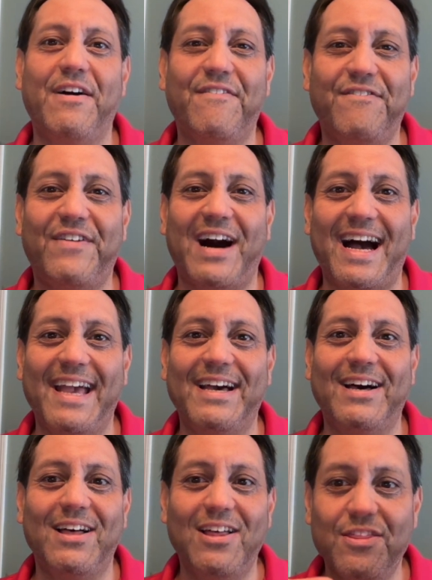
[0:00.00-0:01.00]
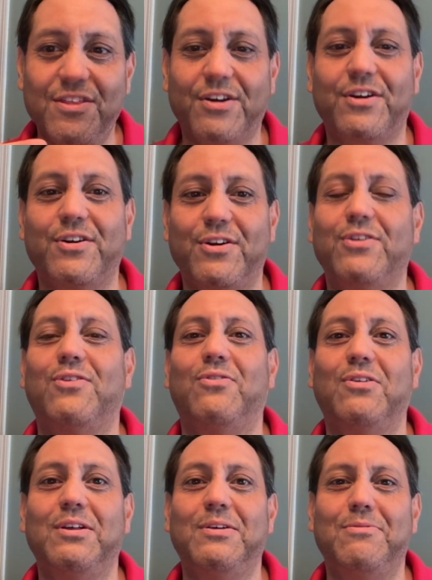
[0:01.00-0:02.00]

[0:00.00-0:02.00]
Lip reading: via the kernel,